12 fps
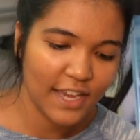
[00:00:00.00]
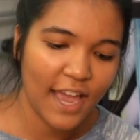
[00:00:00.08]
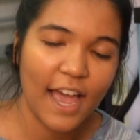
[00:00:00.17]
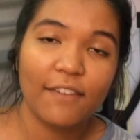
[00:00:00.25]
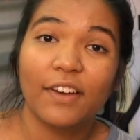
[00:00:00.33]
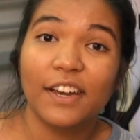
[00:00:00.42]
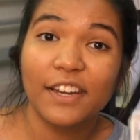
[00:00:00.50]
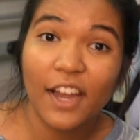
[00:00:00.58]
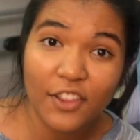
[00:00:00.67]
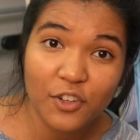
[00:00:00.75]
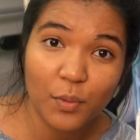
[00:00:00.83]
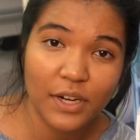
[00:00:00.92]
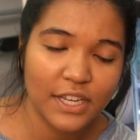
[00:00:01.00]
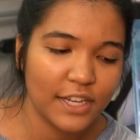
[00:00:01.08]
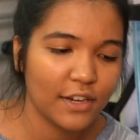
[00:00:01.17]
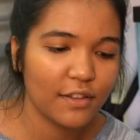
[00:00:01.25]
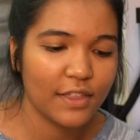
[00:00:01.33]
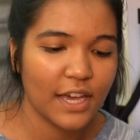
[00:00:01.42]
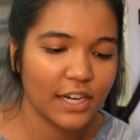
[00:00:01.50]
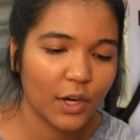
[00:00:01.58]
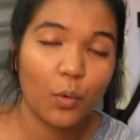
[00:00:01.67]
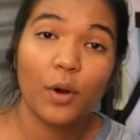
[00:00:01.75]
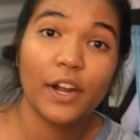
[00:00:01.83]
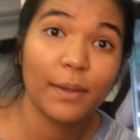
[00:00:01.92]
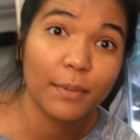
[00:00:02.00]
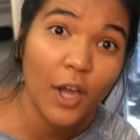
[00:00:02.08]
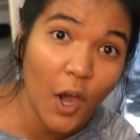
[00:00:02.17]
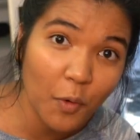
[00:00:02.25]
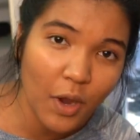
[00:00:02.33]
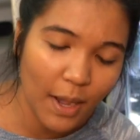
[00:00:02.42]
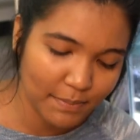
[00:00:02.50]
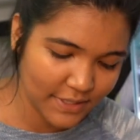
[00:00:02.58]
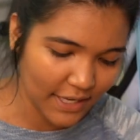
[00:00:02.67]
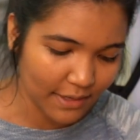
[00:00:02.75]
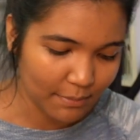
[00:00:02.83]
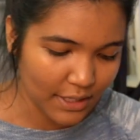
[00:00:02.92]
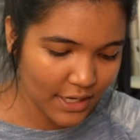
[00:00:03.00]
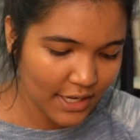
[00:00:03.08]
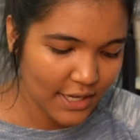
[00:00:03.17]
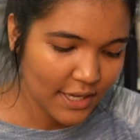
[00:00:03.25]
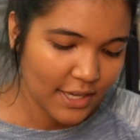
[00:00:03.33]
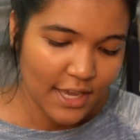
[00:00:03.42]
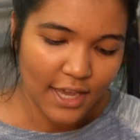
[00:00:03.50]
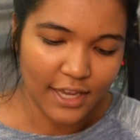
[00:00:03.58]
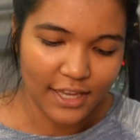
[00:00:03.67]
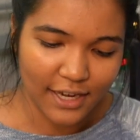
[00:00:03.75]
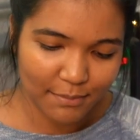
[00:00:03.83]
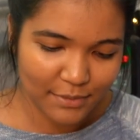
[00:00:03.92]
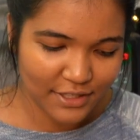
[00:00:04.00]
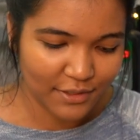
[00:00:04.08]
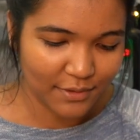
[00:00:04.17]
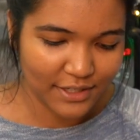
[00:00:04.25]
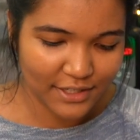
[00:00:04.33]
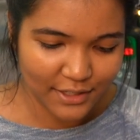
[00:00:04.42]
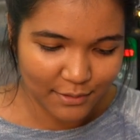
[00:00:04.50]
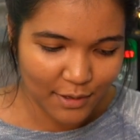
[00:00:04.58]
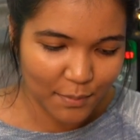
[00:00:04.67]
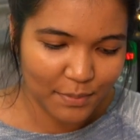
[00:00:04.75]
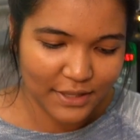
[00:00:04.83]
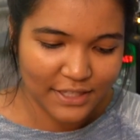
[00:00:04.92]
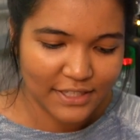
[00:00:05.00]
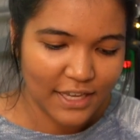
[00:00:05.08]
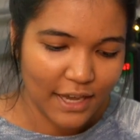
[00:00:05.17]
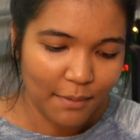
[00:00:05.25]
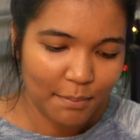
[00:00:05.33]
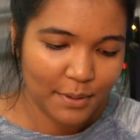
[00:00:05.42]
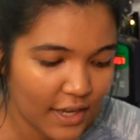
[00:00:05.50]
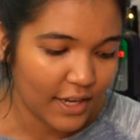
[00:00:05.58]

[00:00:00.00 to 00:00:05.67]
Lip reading: have another one here that Aquarium Co-op sent me, and I'm just going to open this up.